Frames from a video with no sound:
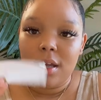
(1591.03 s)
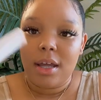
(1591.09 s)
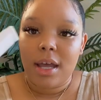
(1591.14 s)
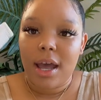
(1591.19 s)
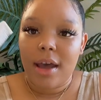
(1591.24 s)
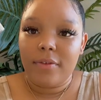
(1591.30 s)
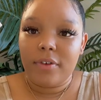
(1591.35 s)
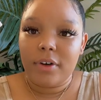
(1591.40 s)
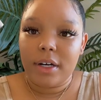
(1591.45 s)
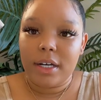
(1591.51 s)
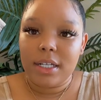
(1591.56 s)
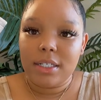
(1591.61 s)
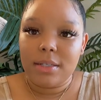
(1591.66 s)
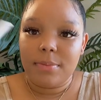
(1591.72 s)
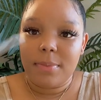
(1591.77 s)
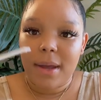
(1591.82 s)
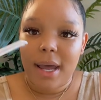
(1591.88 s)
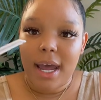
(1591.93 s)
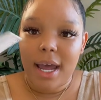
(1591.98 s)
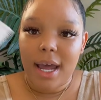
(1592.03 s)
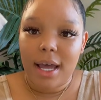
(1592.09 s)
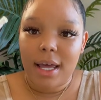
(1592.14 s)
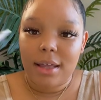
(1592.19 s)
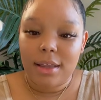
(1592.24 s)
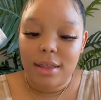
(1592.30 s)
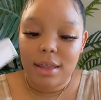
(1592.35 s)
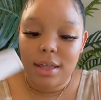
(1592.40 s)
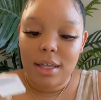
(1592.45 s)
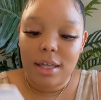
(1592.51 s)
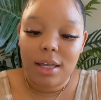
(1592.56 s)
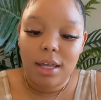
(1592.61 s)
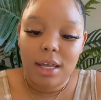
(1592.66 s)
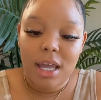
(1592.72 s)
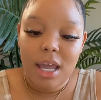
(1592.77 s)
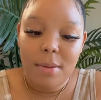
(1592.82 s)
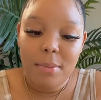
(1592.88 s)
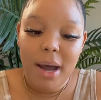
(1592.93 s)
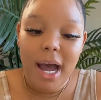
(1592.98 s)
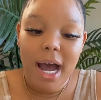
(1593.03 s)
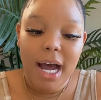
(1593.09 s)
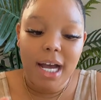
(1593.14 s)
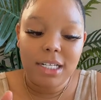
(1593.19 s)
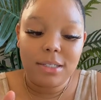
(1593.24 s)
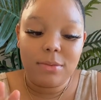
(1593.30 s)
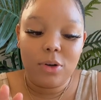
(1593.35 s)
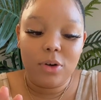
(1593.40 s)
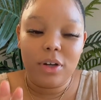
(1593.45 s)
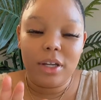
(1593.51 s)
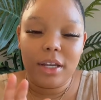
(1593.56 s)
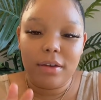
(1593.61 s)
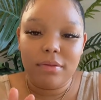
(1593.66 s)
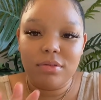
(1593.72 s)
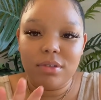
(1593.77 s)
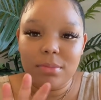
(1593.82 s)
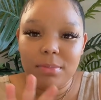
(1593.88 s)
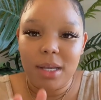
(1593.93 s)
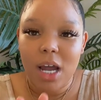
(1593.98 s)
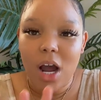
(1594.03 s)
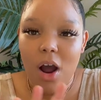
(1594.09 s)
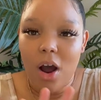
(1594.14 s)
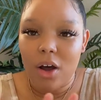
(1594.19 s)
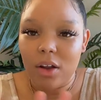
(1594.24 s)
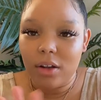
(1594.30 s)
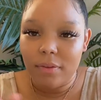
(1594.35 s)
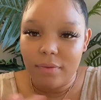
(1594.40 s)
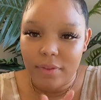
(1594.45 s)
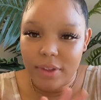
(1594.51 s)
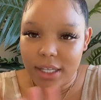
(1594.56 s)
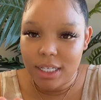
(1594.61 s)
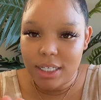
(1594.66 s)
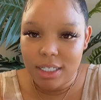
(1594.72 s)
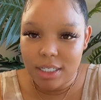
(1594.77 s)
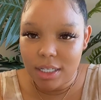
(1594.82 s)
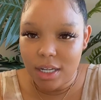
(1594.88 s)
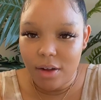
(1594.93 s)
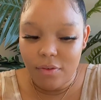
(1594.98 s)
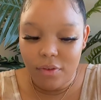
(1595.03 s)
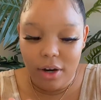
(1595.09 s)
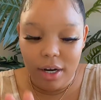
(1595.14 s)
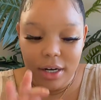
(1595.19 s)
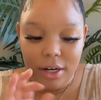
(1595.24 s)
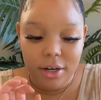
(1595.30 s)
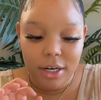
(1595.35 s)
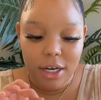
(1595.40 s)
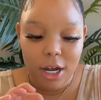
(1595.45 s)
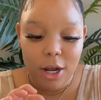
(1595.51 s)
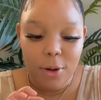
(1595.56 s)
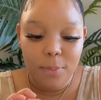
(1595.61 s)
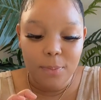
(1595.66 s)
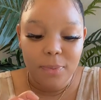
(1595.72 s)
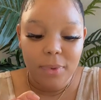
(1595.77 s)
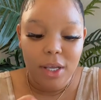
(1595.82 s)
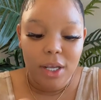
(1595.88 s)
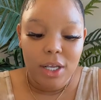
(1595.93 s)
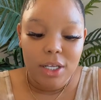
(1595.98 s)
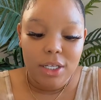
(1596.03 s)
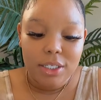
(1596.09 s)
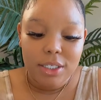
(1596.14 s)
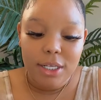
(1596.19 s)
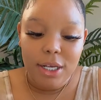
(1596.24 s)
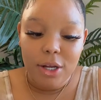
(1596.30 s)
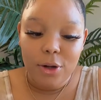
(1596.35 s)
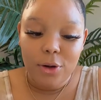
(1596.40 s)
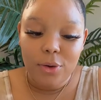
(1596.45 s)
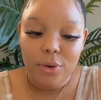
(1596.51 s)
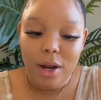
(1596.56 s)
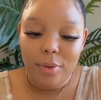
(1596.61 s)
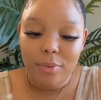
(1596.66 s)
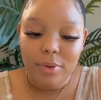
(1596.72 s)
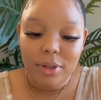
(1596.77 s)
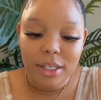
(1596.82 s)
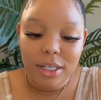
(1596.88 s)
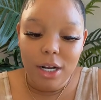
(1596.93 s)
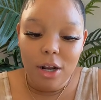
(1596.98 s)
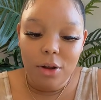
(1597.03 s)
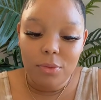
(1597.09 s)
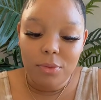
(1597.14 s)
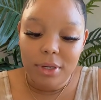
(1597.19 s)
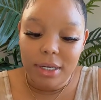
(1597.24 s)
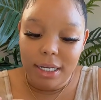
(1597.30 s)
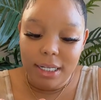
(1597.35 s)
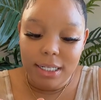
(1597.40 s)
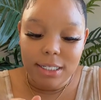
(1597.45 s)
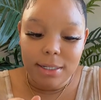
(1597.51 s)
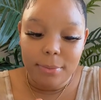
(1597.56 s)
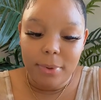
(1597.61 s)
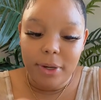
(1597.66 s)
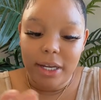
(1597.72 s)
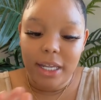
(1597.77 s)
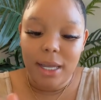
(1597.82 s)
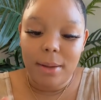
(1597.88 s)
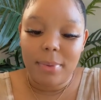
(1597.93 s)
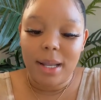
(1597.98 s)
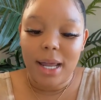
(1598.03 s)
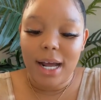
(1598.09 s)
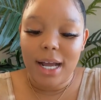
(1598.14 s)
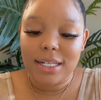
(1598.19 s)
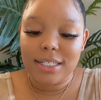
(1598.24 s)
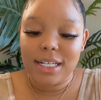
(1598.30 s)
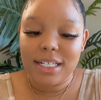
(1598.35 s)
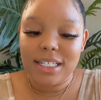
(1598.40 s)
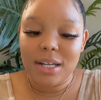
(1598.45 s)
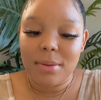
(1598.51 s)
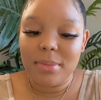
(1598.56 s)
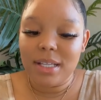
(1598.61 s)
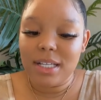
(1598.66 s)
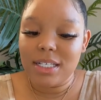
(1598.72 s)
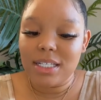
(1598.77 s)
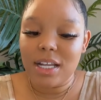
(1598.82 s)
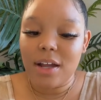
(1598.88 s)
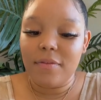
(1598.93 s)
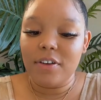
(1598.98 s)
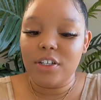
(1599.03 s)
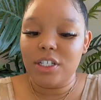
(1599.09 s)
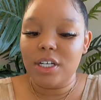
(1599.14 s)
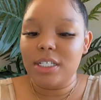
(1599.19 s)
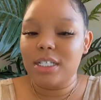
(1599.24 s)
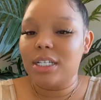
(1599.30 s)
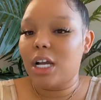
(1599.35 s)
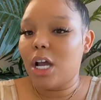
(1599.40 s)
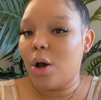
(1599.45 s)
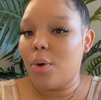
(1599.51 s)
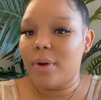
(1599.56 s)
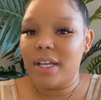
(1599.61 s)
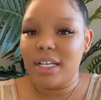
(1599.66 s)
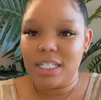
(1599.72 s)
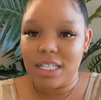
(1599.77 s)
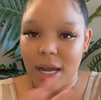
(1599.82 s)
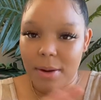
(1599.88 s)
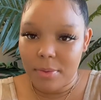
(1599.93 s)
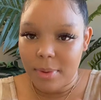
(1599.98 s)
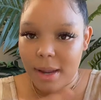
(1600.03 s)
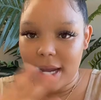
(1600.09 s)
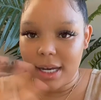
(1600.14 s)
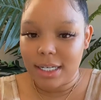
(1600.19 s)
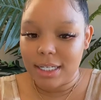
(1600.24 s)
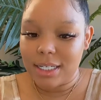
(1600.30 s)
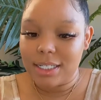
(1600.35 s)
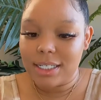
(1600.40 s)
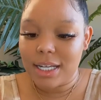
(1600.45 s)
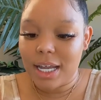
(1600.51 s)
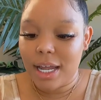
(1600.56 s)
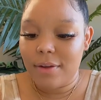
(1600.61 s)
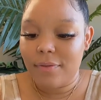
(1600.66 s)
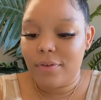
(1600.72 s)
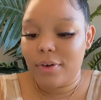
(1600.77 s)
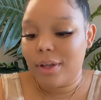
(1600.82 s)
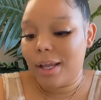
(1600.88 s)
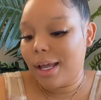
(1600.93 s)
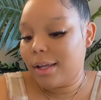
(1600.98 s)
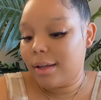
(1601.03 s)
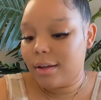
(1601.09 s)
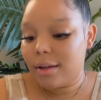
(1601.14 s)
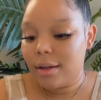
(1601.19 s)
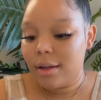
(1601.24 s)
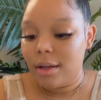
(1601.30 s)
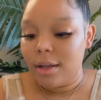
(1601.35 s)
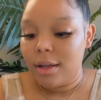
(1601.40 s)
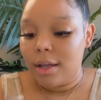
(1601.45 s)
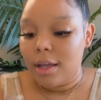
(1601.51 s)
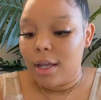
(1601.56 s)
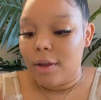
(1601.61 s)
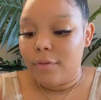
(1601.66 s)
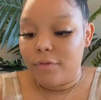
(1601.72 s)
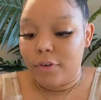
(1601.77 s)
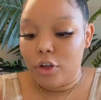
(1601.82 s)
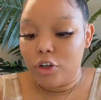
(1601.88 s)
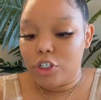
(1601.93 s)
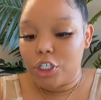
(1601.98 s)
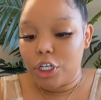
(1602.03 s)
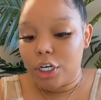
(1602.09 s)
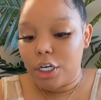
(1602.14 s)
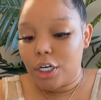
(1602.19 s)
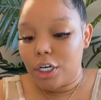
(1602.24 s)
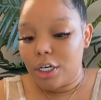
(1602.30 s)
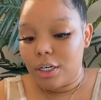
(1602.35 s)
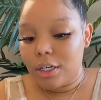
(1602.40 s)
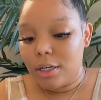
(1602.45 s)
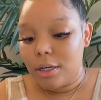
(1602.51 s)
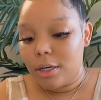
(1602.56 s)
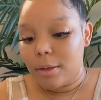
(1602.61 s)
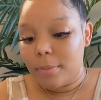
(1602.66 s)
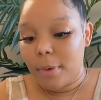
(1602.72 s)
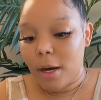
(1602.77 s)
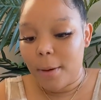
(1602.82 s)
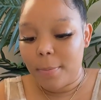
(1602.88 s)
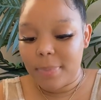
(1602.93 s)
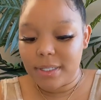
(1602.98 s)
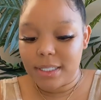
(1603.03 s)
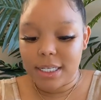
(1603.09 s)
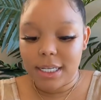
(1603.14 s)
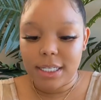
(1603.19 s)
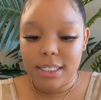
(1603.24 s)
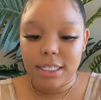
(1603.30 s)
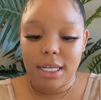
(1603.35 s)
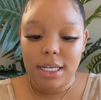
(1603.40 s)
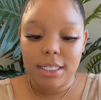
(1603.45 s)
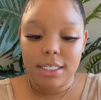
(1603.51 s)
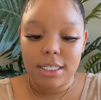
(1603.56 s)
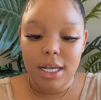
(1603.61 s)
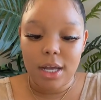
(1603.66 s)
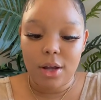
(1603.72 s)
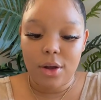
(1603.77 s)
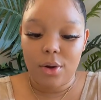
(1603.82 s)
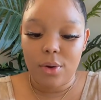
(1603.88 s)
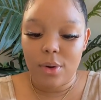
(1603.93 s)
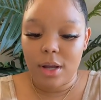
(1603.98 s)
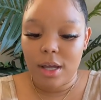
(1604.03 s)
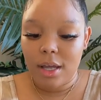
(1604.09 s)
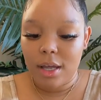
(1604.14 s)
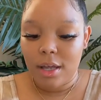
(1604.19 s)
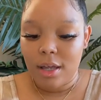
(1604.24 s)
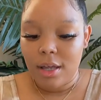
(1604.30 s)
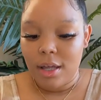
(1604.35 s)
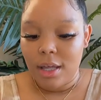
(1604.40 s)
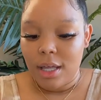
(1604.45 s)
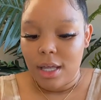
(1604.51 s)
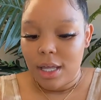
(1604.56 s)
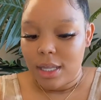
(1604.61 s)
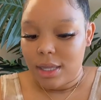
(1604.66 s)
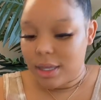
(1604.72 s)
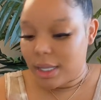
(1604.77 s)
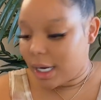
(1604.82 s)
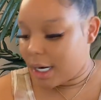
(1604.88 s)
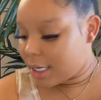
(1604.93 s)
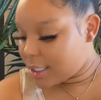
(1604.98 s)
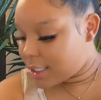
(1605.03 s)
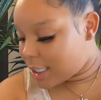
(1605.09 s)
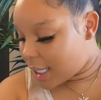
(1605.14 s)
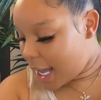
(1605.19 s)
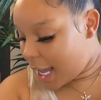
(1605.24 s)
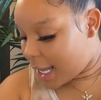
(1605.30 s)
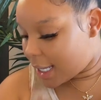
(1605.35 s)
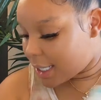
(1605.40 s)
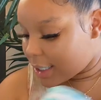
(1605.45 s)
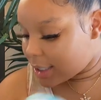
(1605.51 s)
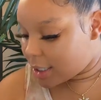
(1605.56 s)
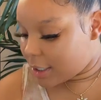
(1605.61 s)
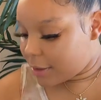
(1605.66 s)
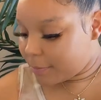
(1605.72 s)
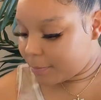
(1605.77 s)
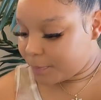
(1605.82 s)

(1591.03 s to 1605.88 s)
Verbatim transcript: after his bath. And my hospital gives me all of this stuff right here, y'all. So I really don't need to bring it, but like I said, some of this stuff is just to go in his diaper bag to stay for like future purposes. So there's that.